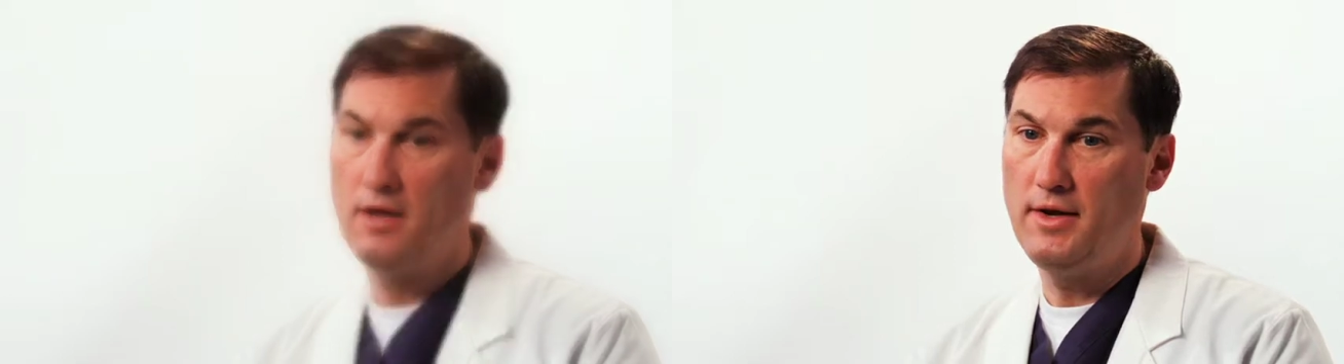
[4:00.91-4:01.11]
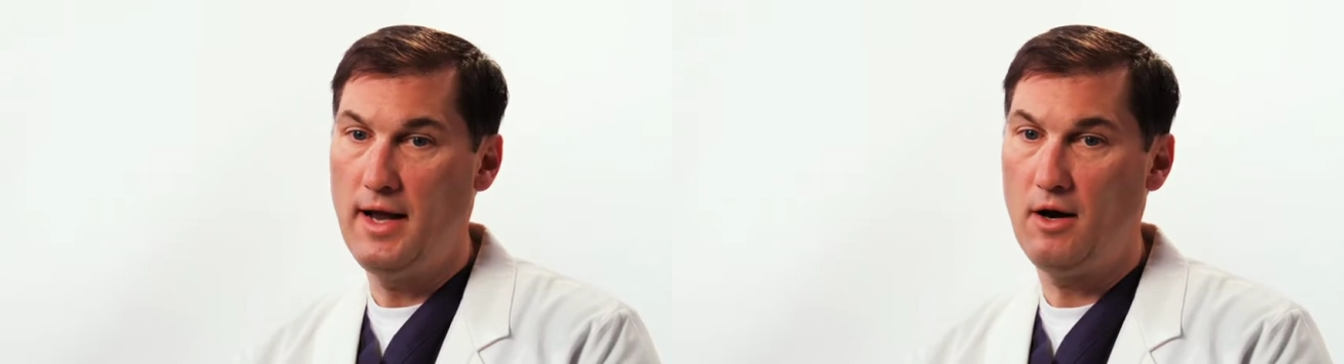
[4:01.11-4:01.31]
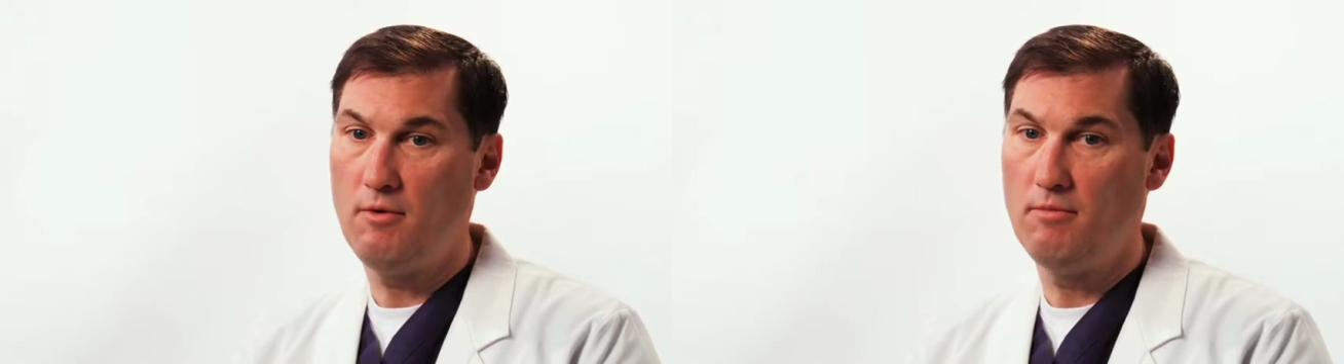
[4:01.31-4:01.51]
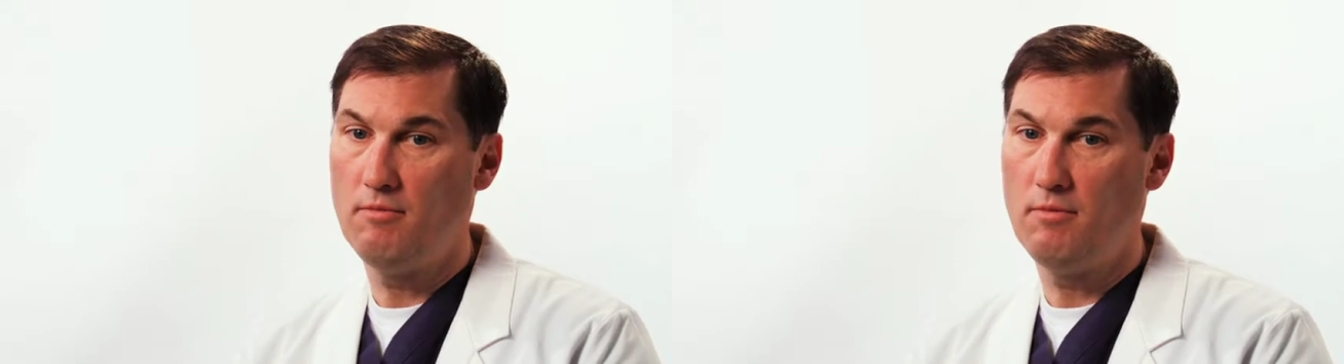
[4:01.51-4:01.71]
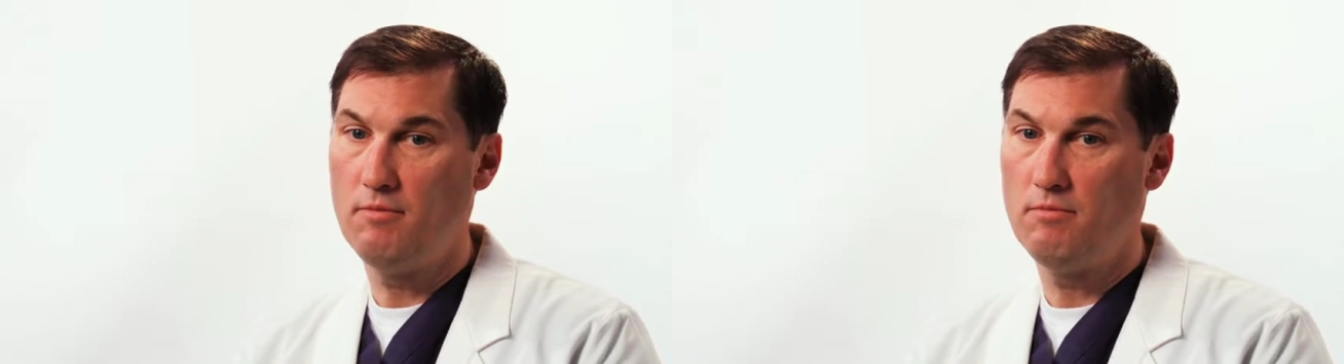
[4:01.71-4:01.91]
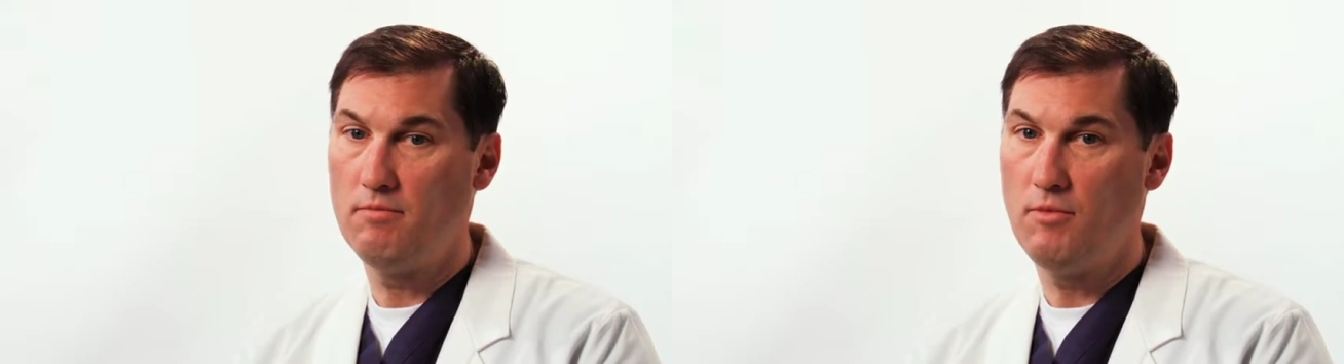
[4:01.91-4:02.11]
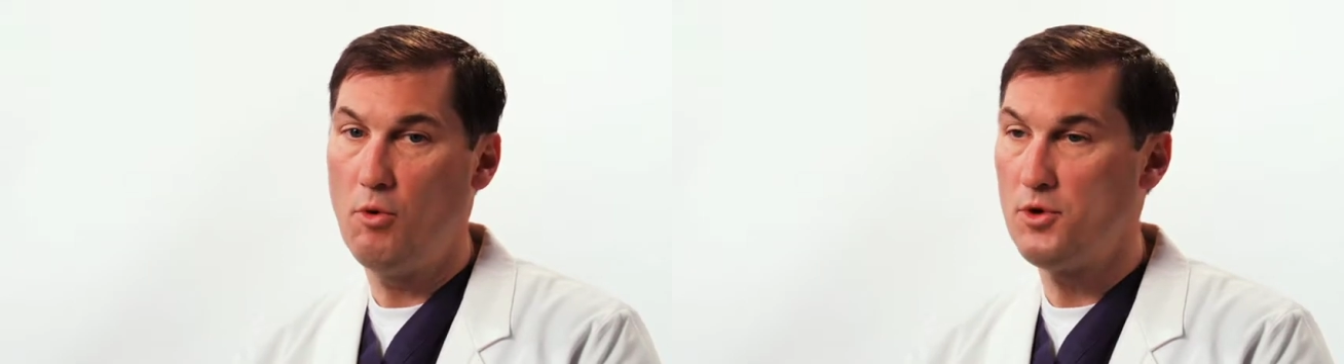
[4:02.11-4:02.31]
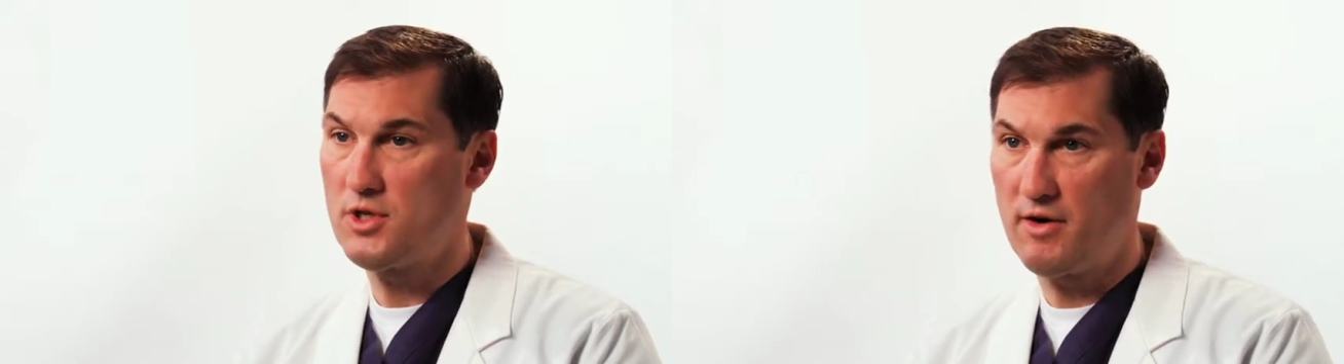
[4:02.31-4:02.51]
Now,
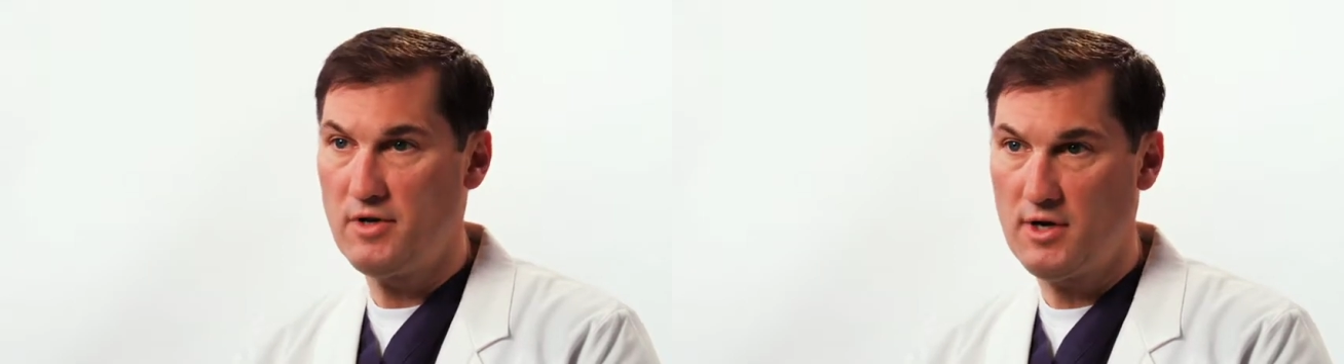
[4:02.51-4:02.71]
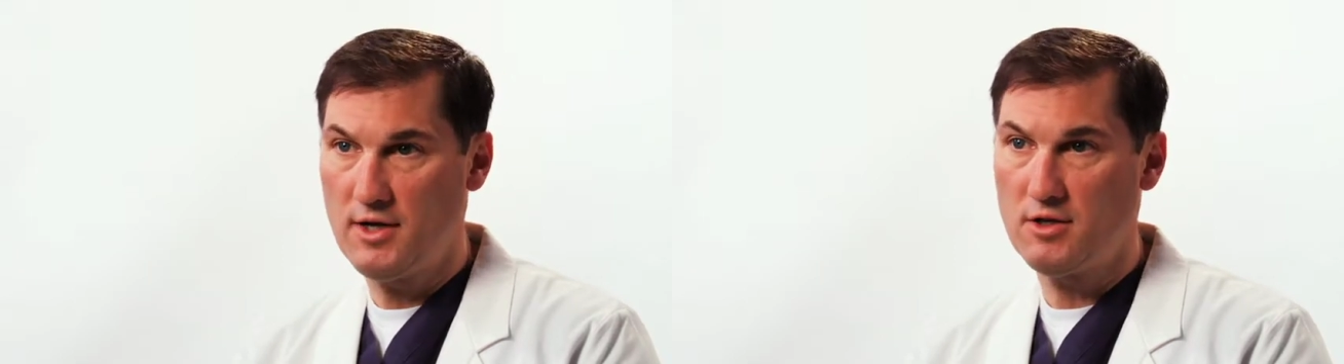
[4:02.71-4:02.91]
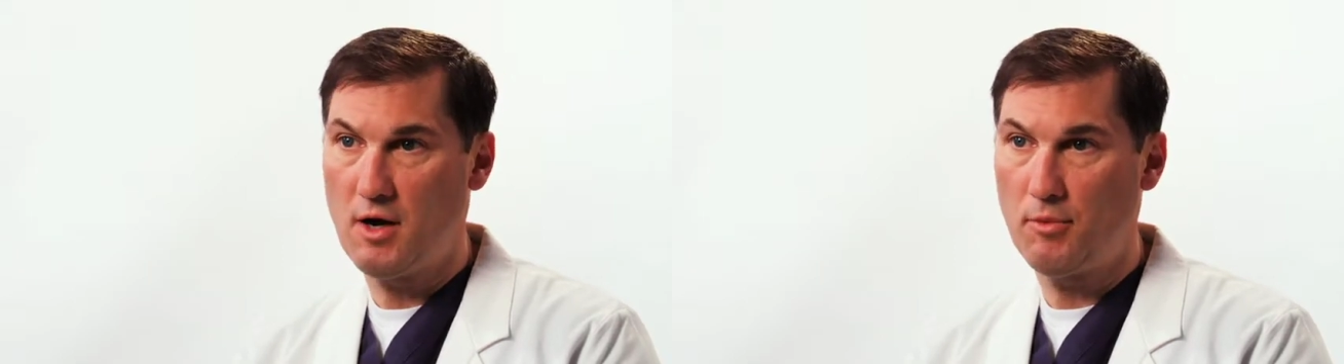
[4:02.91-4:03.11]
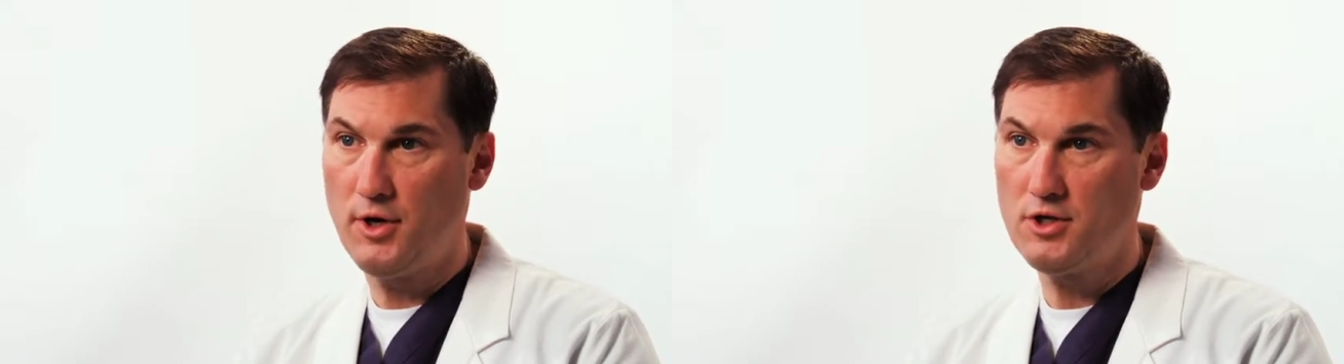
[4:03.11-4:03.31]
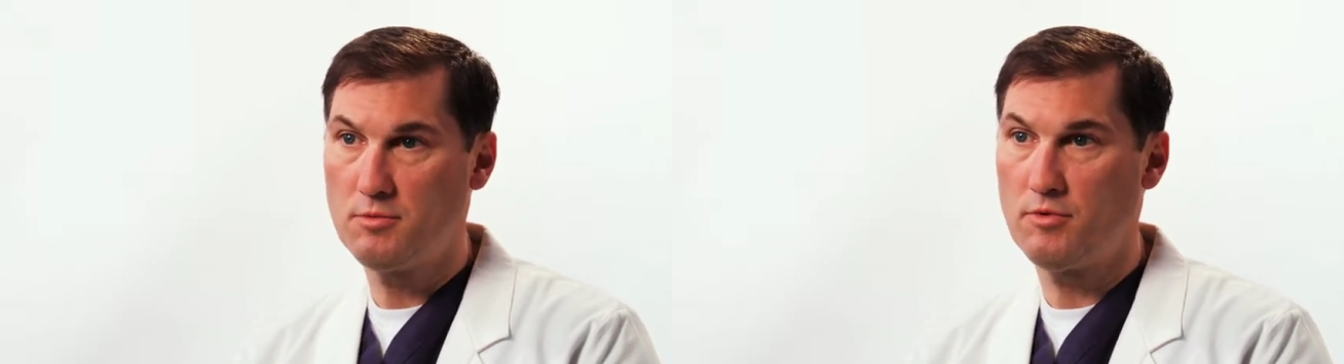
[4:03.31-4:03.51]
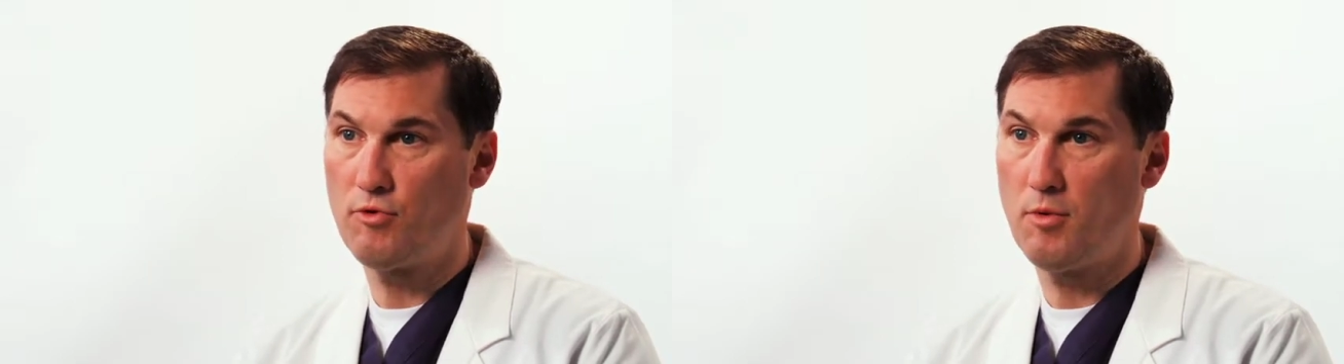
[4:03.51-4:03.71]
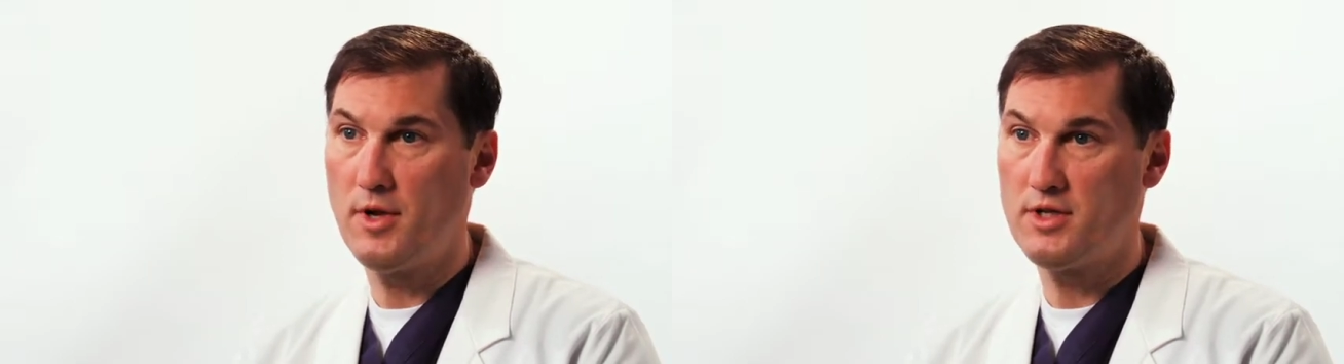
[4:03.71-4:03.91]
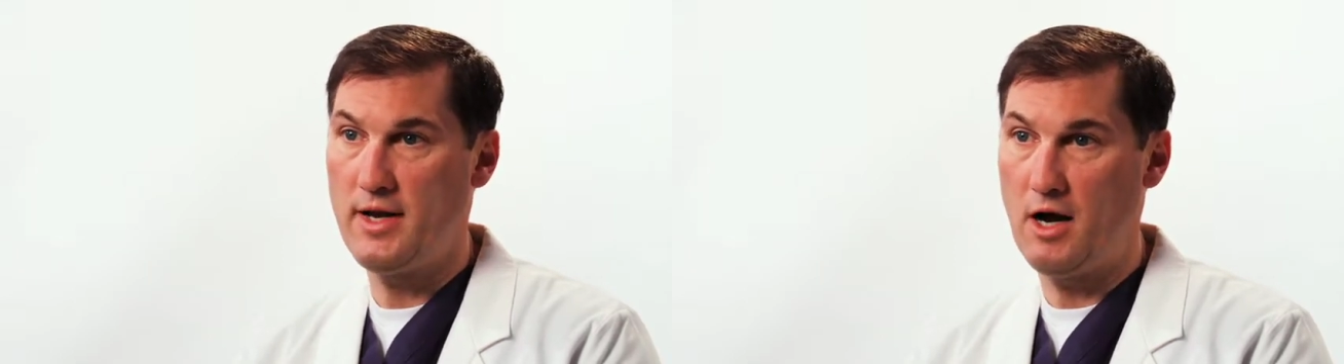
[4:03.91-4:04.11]
almost every sinus operation is performed
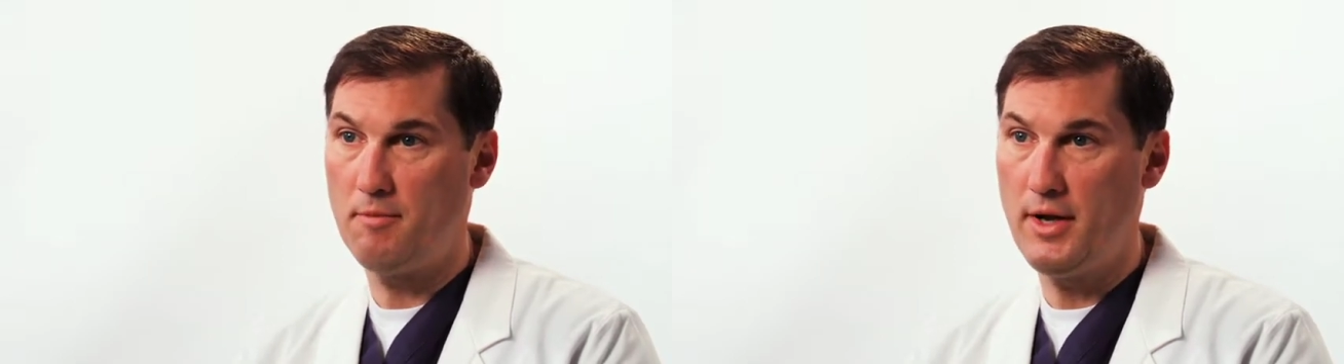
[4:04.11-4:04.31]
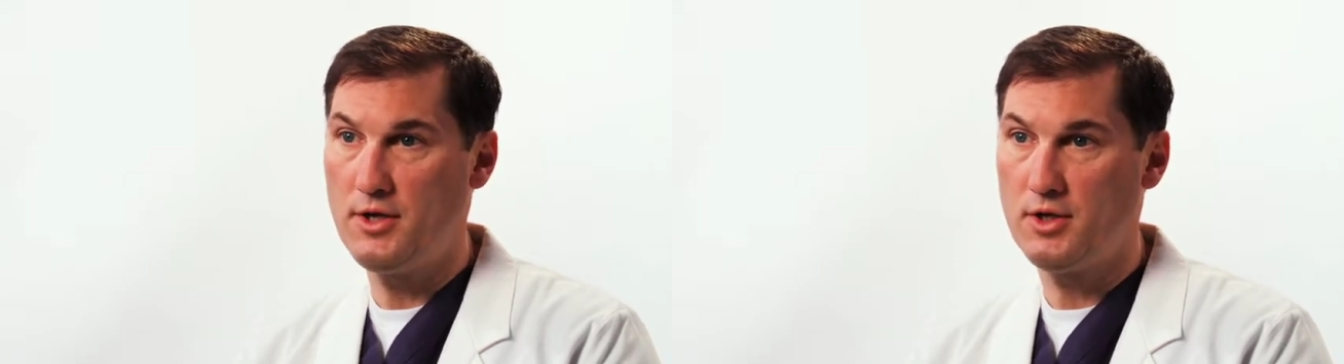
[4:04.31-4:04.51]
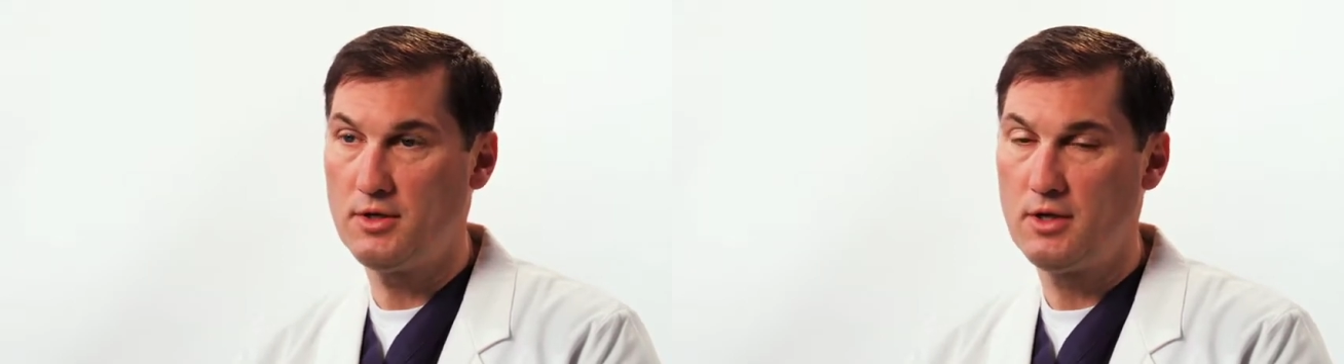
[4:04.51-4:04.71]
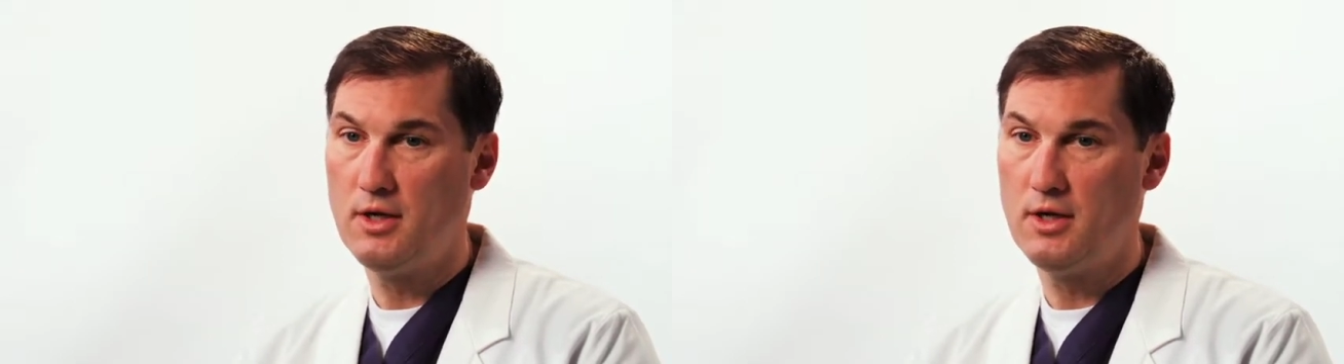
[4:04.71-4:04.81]
as an outpatient